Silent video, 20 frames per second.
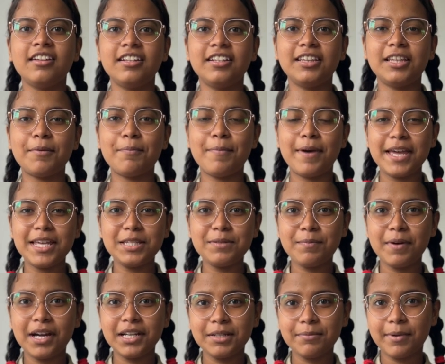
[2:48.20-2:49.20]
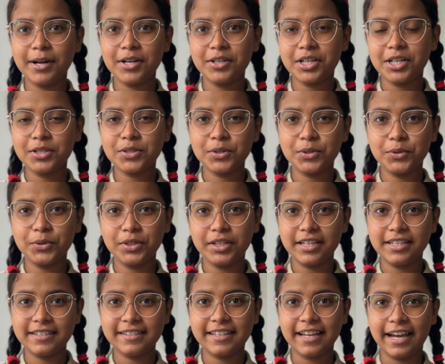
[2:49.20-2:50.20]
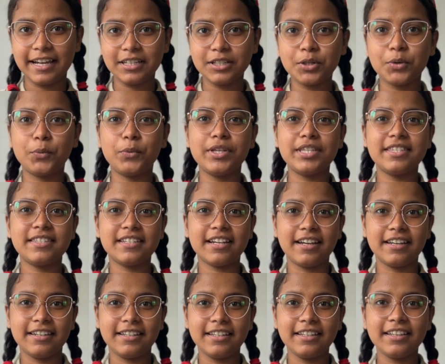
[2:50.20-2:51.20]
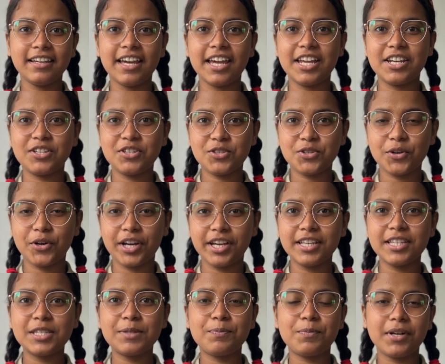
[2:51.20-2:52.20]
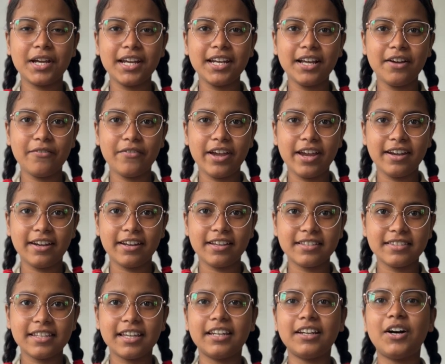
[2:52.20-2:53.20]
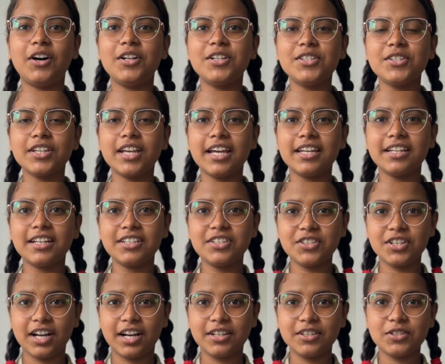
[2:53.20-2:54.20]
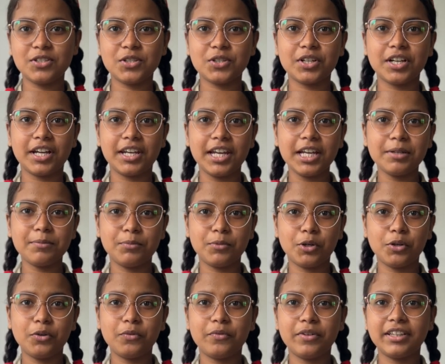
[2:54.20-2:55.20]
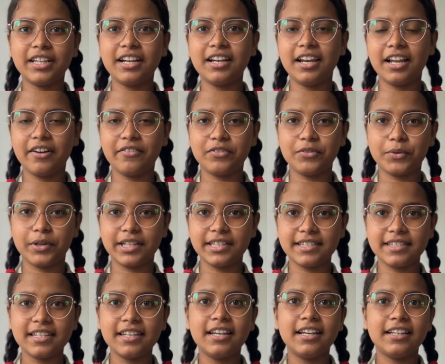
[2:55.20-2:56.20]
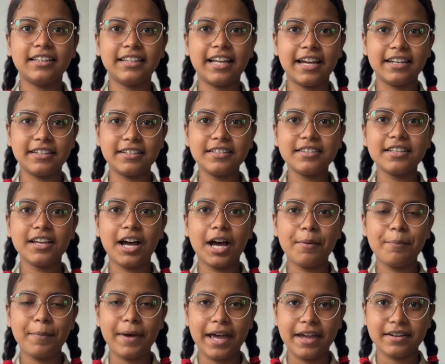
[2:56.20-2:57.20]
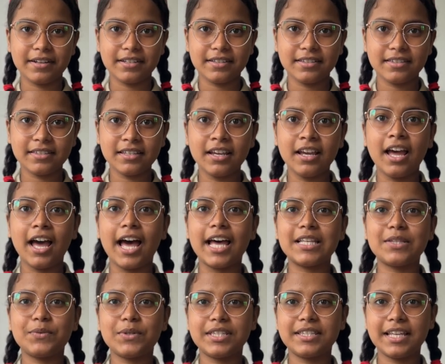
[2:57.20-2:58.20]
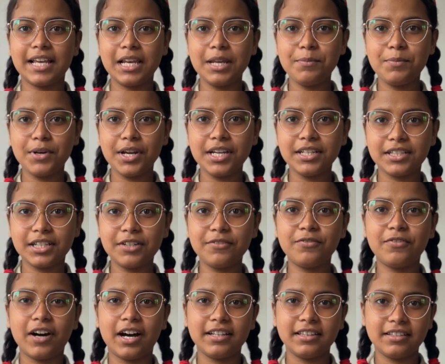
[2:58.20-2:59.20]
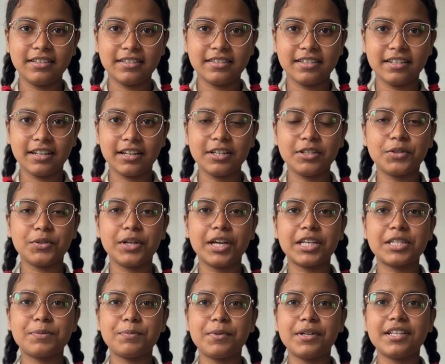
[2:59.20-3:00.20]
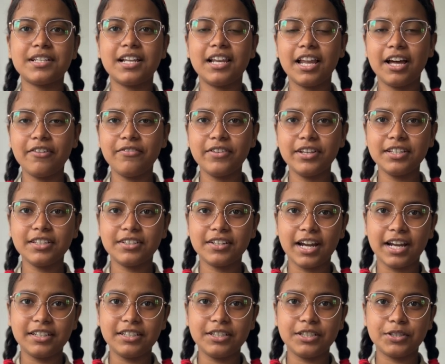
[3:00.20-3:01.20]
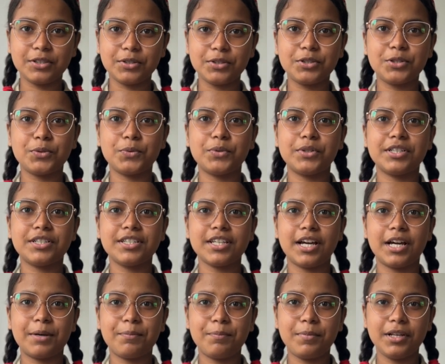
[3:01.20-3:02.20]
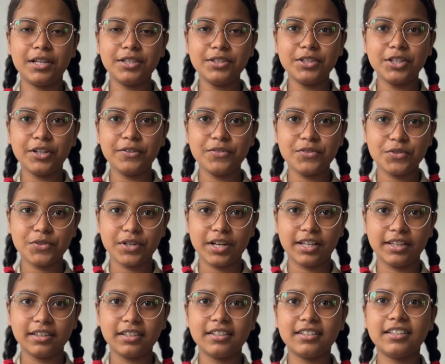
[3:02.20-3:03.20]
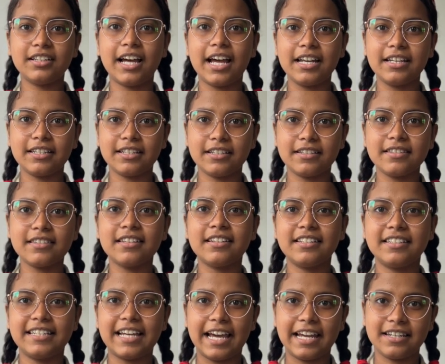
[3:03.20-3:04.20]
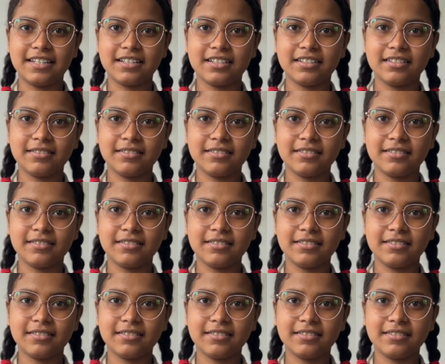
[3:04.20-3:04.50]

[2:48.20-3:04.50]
The best part about our school is that we study, enjoy, spread awareness and also get a chance to connect more with our loved ones, that is, our parents, as we celebrated Father's Day to express love and gratitude towards our pillar of strength, that is, Dad.